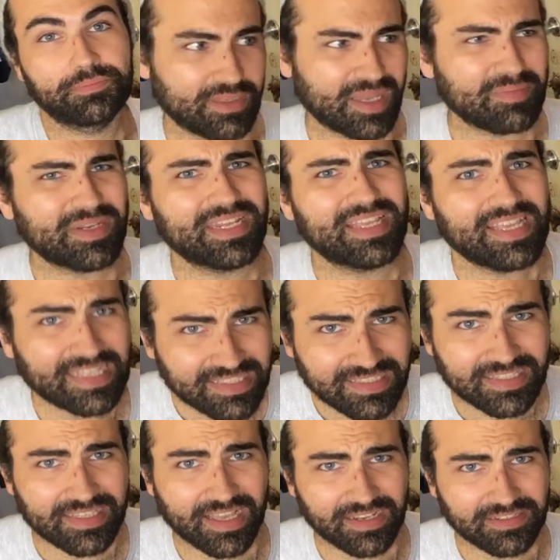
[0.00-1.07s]
I'm an
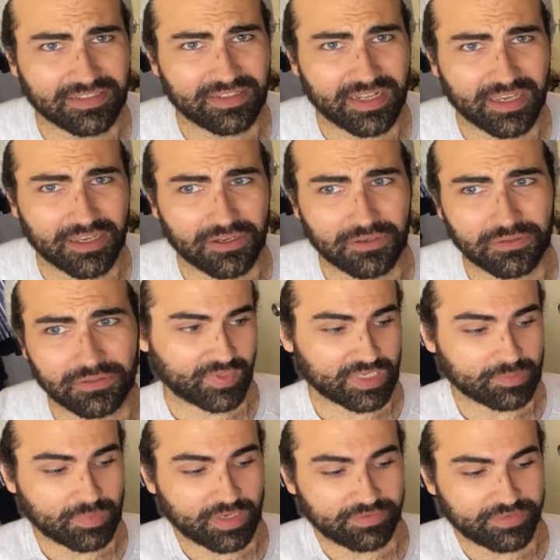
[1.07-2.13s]
insect now.
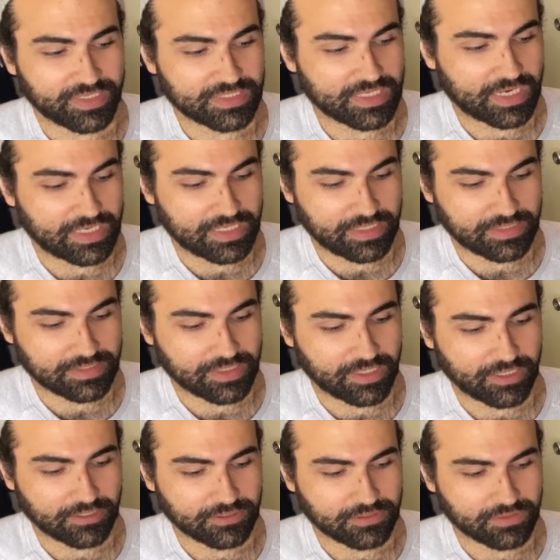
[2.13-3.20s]
I'm not even a tiny
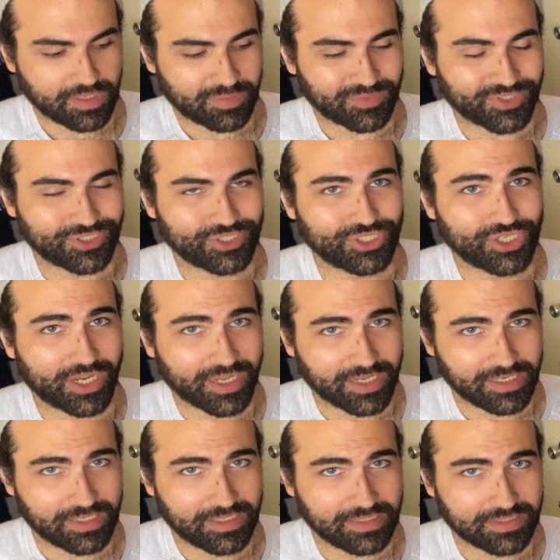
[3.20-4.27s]
insect. I'm a
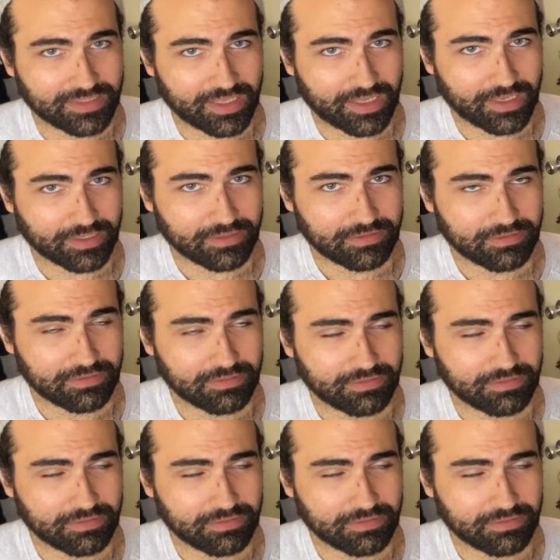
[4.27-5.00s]
giant insect.